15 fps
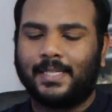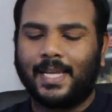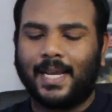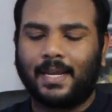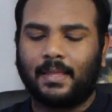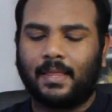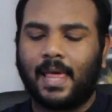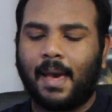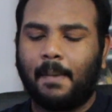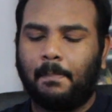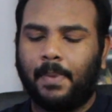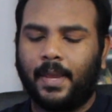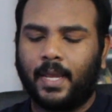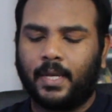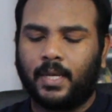It's not
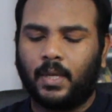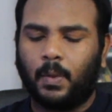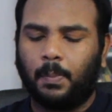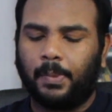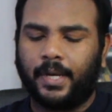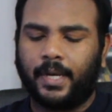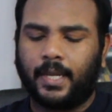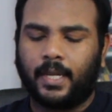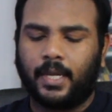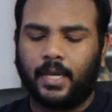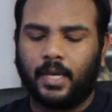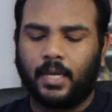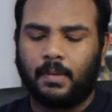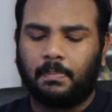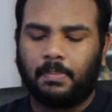that big a deal, but it
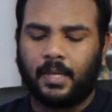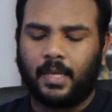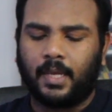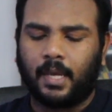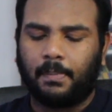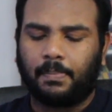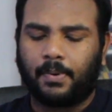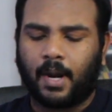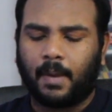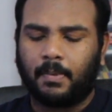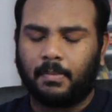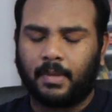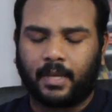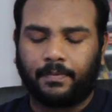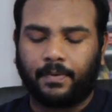could be a
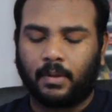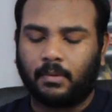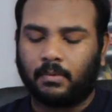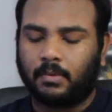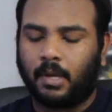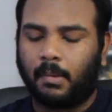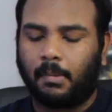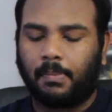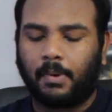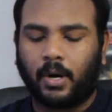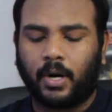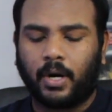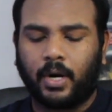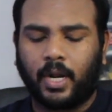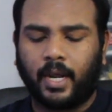problem, like if it'll come
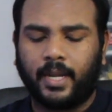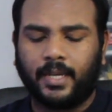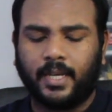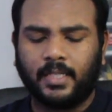apart or not.